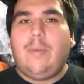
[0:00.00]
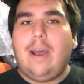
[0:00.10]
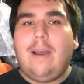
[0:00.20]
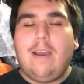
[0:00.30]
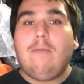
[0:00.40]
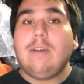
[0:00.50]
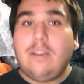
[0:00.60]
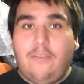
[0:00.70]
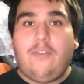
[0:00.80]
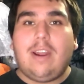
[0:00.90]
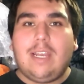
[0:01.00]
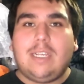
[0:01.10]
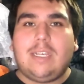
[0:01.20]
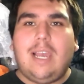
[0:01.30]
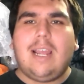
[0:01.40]
But it was a funny
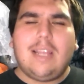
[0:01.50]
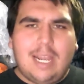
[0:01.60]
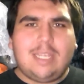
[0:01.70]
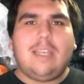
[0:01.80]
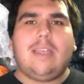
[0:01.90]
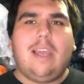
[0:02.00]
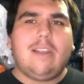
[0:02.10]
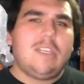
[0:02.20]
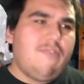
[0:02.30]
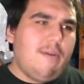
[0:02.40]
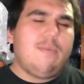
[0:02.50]
scene, and that's the thing, this film